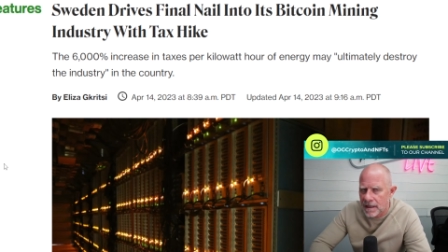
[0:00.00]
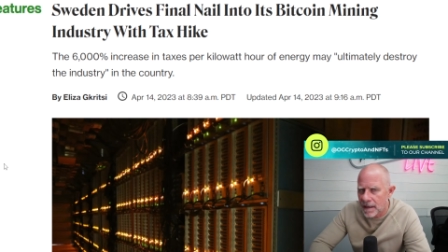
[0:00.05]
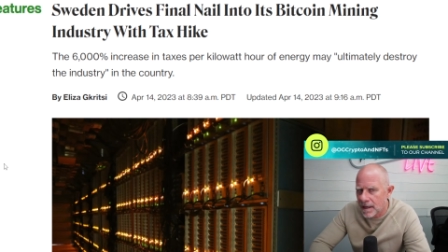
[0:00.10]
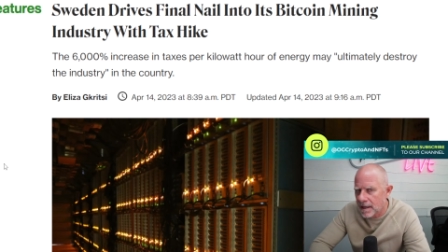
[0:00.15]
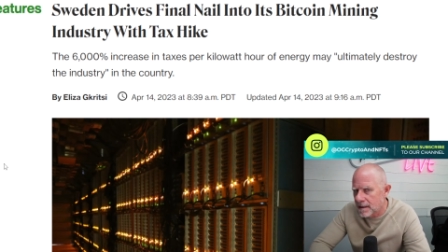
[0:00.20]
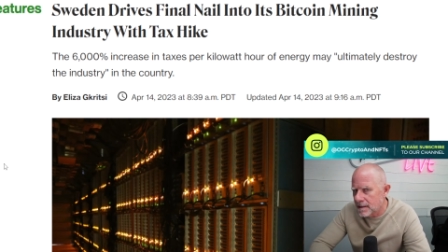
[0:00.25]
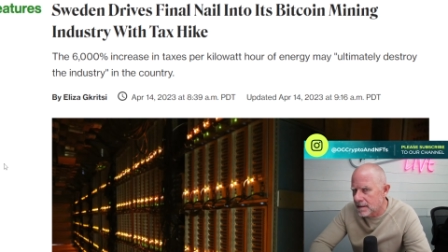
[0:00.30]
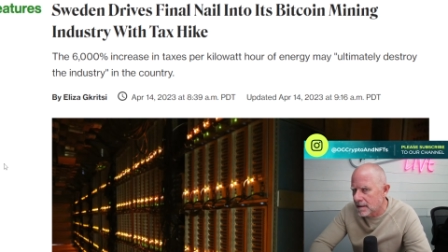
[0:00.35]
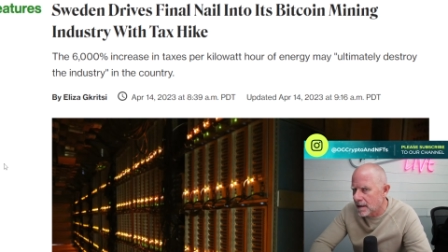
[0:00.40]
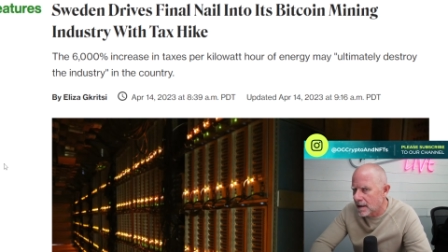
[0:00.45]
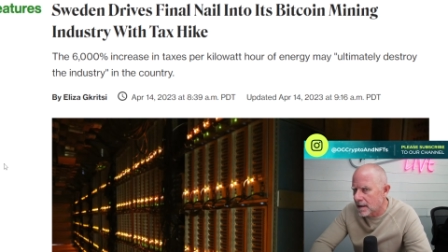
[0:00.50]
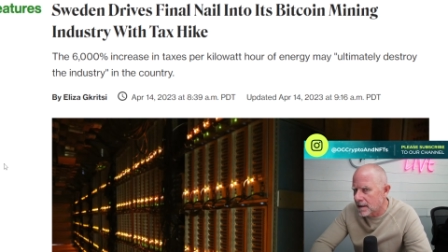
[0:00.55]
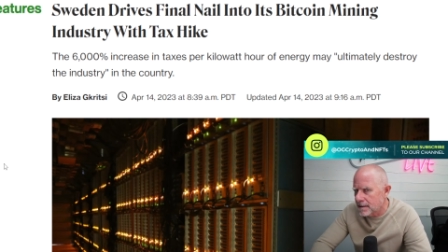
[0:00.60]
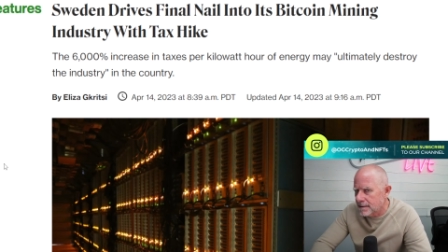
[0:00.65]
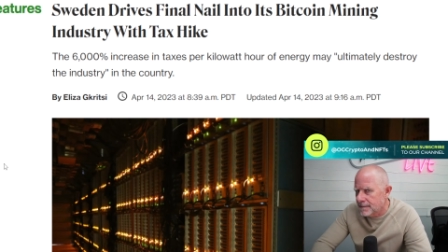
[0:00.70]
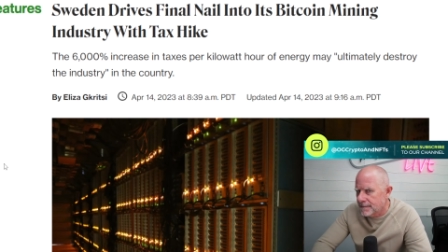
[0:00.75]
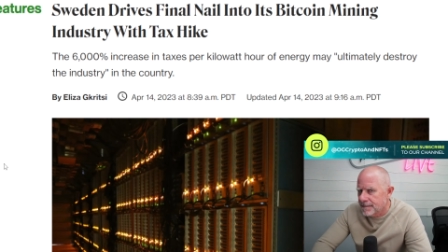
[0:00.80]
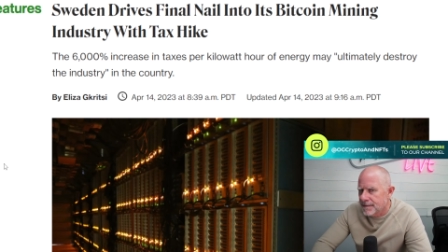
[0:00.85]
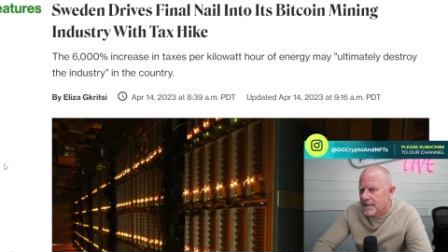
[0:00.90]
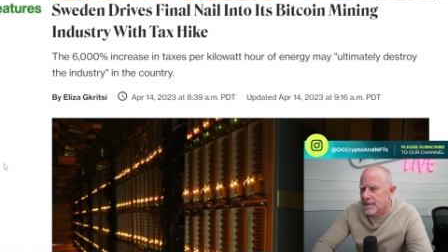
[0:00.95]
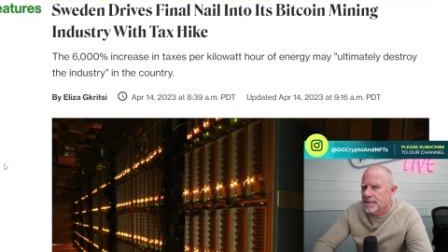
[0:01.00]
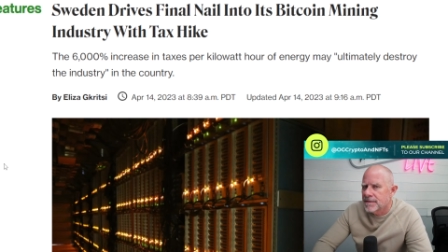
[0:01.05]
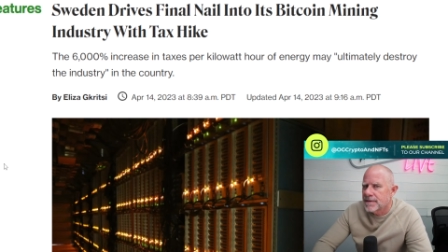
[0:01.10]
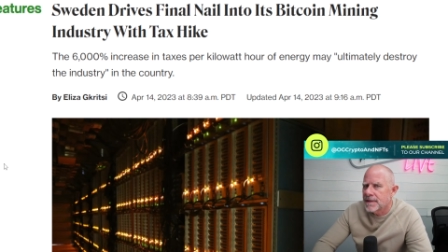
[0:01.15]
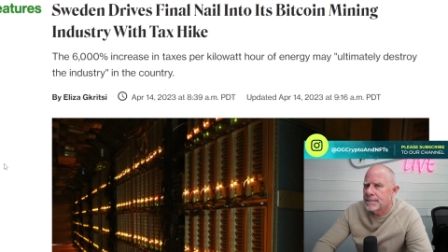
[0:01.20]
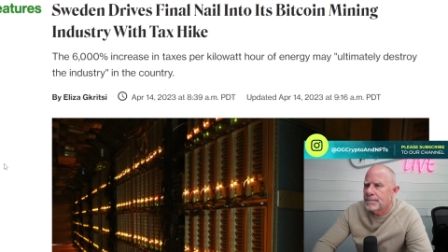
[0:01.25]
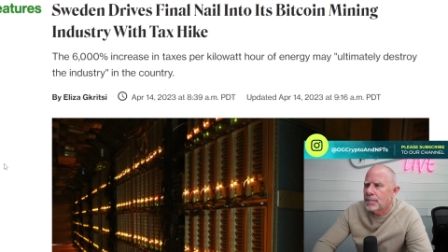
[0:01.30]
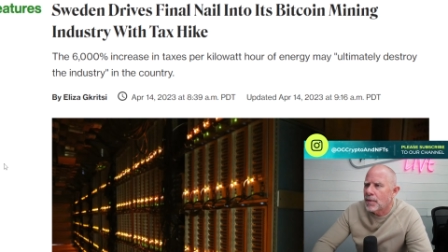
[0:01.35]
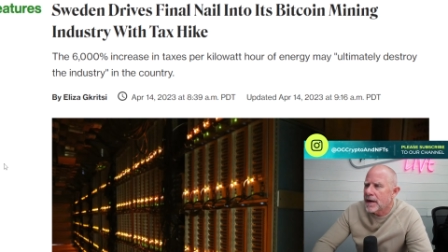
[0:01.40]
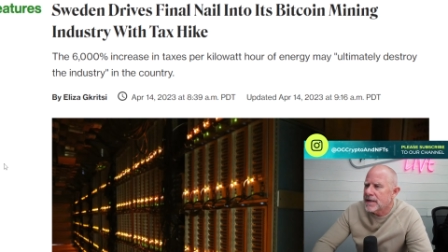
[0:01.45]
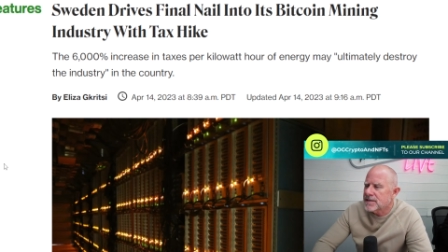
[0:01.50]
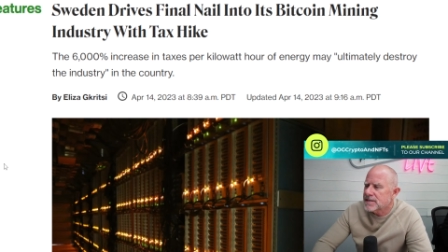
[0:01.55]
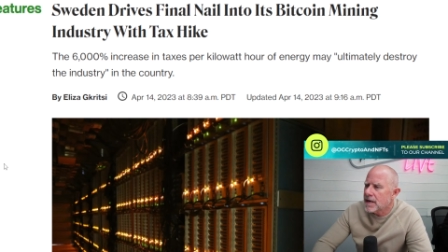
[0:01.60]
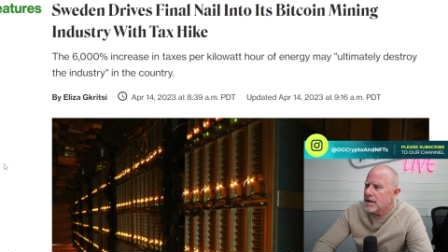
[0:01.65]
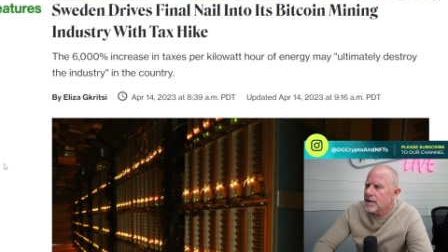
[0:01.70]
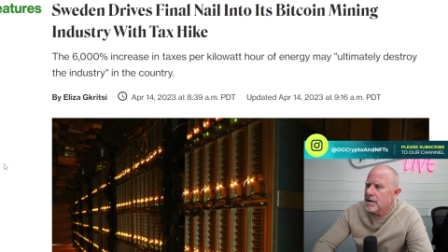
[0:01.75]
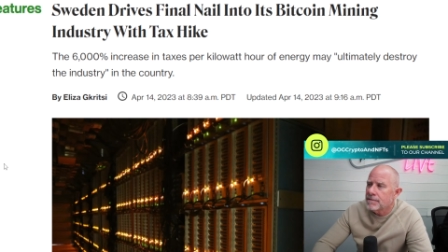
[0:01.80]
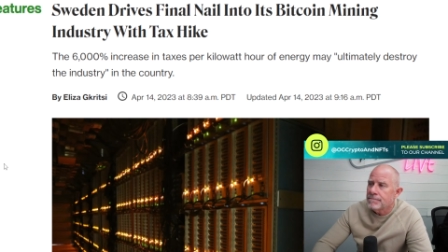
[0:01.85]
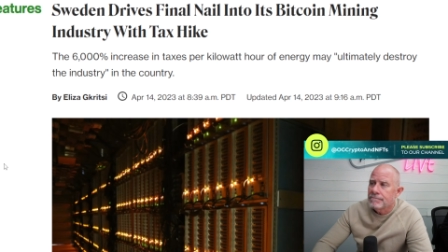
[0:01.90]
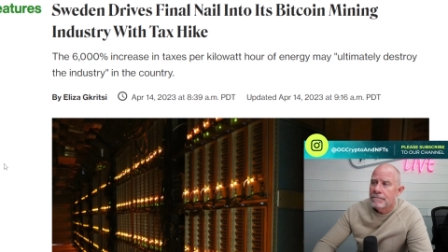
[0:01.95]
in uh, the price out
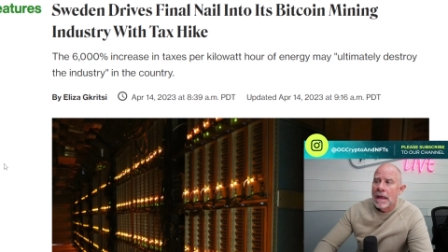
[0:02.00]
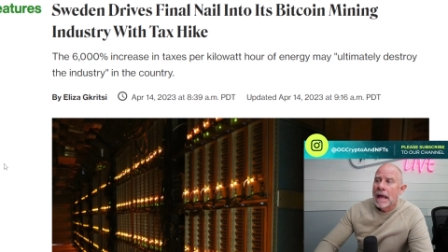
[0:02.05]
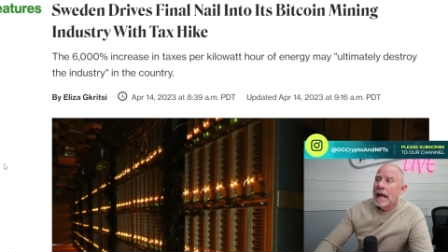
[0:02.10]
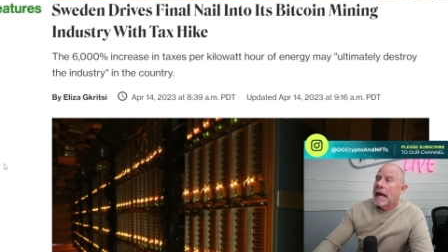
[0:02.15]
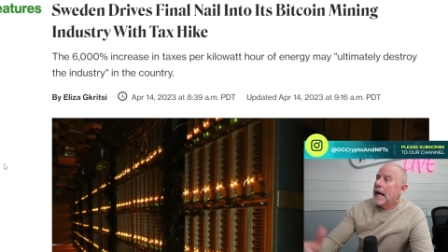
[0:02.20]
here.